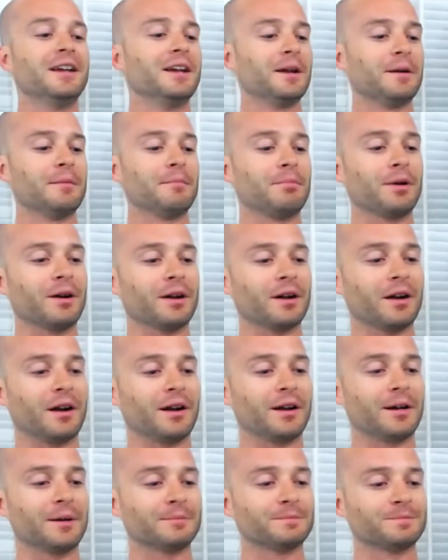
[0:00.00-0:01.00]
But
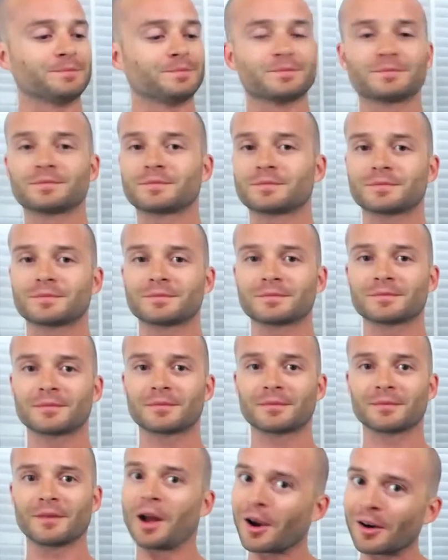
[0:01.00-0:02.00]

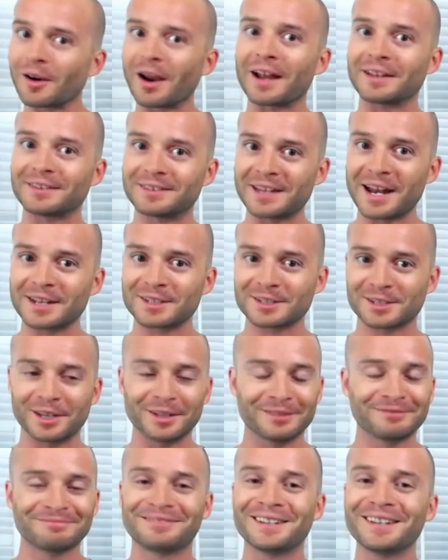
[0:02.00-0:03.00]
alright,
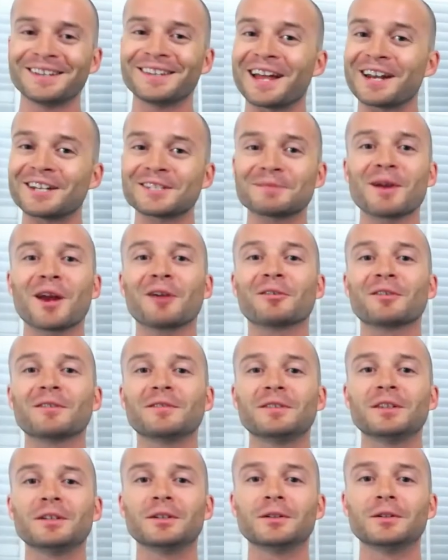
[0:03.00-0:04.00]
that is my
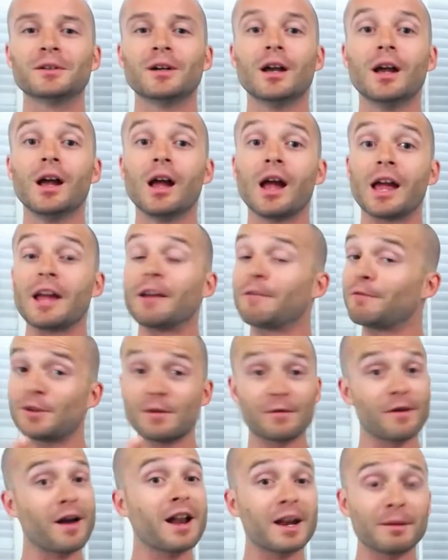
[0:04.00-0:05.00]
review. If
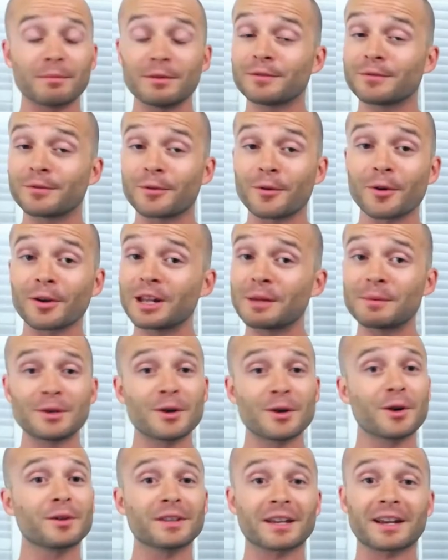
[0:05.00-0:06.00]
you've had it before, let me
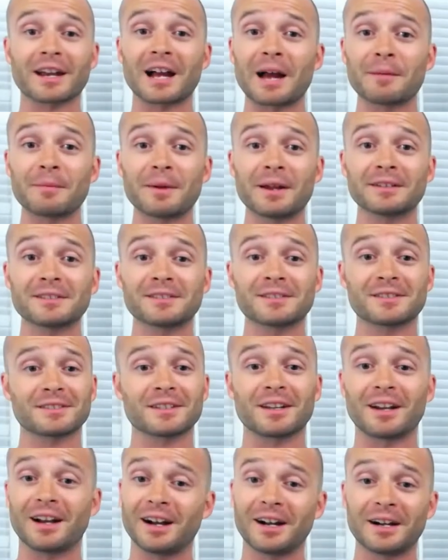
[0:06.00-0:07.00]
know in the comments.
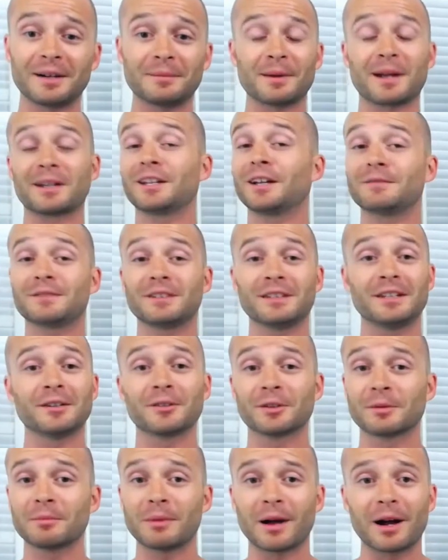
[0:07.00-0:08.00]
I'd love to
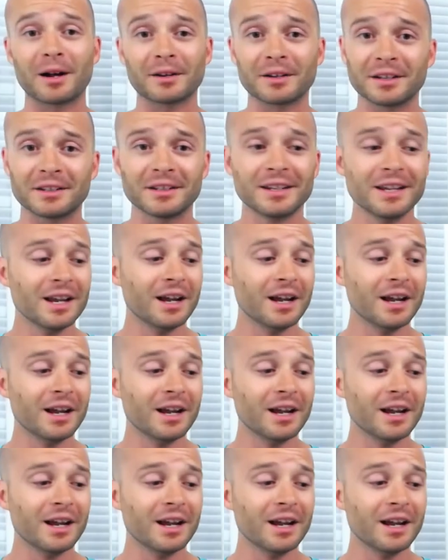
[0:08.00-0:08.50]
hear about it.